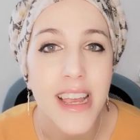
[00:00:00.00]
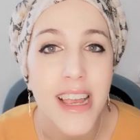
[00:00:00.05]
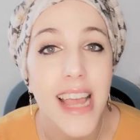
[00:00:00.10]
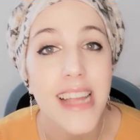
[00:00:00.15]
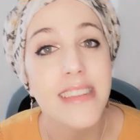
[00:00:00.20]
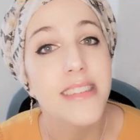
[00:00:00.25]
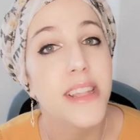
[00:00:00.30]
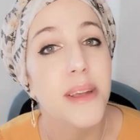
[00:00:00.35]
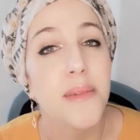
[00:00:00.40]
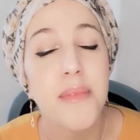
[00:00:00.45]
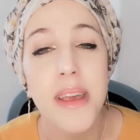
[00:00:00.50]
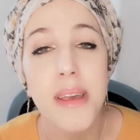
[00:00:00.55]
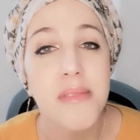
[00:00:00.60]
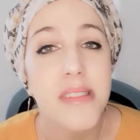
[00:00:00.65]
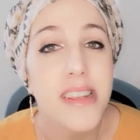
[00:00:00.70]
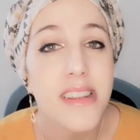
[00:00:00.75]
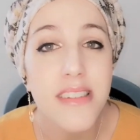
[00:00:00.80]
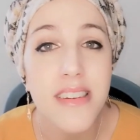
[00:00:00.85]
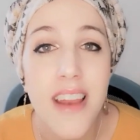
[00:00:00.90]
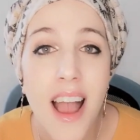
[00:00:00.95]
and sometimes
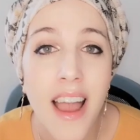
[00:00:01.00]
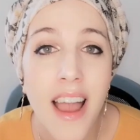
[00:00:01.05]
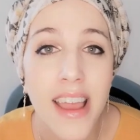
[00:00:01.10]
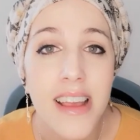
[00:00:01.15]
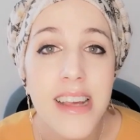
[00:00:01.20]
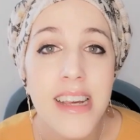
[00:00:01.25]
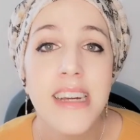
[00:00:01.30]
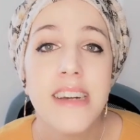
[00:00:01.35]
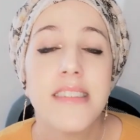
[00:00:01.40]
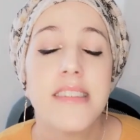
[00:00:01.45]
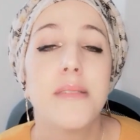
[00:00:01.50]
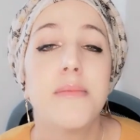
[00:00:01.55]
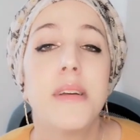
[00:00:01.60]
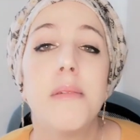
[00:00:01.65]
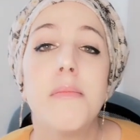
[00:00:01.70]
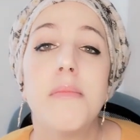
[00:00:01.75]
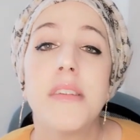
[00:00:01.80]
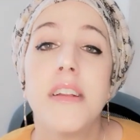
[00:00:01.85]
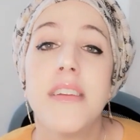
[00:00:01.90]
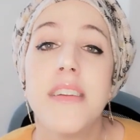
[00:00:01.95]
it's not. Sometimes
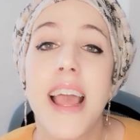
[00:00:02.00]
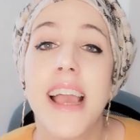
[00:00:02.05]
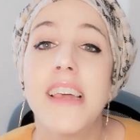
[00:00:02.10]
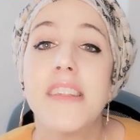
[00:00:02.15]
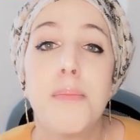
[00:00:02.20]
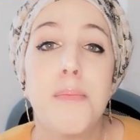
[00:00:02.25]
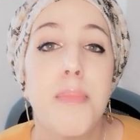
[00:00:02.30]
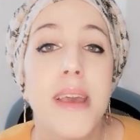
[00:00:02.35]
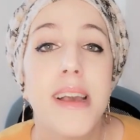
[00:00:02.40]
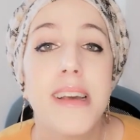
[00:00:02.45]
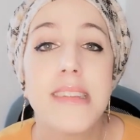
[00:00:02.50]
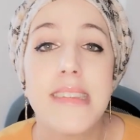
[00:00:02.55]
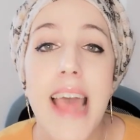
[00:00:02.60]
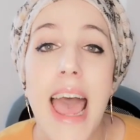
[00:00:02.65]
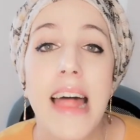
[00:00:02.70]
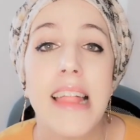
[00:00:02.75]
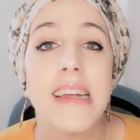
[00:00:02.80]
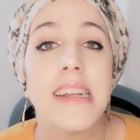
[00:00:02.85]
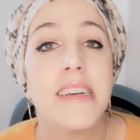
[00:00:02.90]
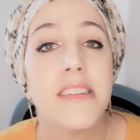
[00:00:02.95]
a nice big
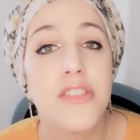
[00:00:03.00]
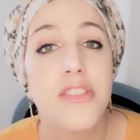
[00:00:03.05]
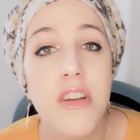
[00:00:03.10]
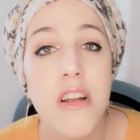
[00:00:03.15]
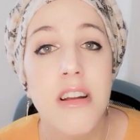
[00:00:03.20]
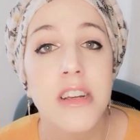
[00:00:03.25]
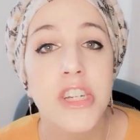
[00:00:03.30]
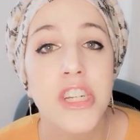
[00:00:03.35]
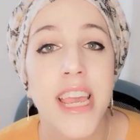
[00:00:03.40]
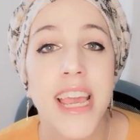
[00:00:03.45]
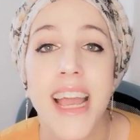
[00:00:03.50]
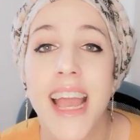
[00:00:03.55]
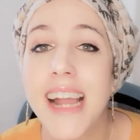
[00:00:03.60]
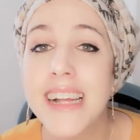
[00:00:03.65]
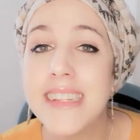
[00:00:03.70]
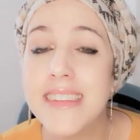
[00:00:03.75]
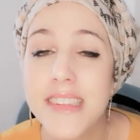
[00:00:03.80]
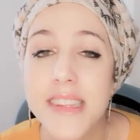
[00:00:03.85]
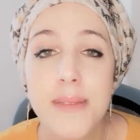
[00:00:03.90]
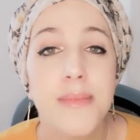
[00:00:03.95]
salad is nourishing and
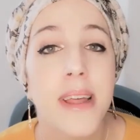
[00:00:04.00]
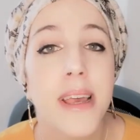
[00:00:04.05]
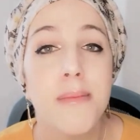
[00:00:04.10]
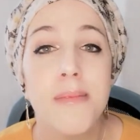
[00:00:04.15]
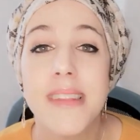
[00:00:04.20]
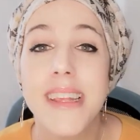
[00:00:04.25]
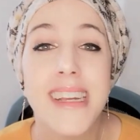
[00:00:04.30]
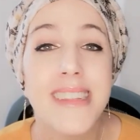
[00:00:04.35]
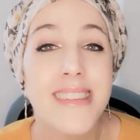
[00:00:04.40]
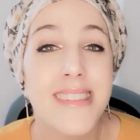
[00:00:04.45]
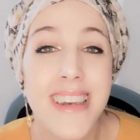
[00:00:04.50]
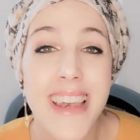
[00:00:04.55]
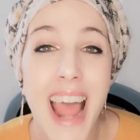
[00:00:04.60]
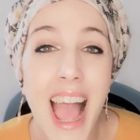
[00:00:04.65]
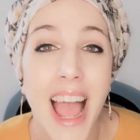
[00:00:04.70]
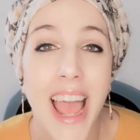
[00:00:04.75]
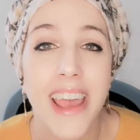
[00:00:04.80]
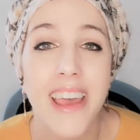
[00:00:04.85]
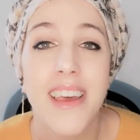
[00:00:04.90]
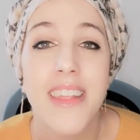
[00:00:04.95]
sometimes it's not.